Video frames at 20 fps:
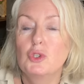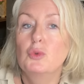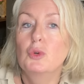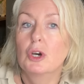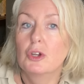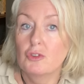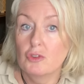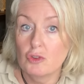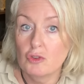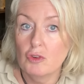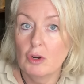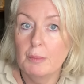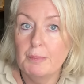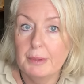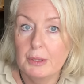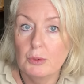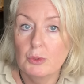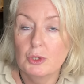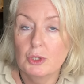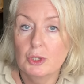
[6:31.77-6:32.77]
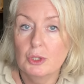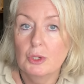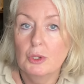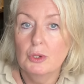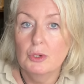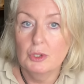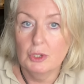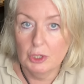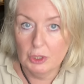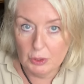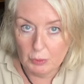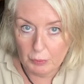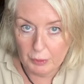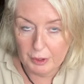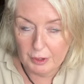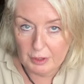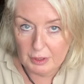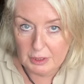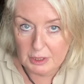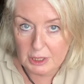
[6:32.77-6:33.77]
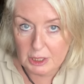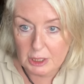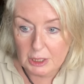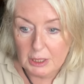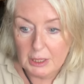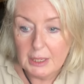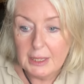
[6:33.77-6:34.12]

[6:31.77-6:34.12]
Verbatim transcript: contribute to the world.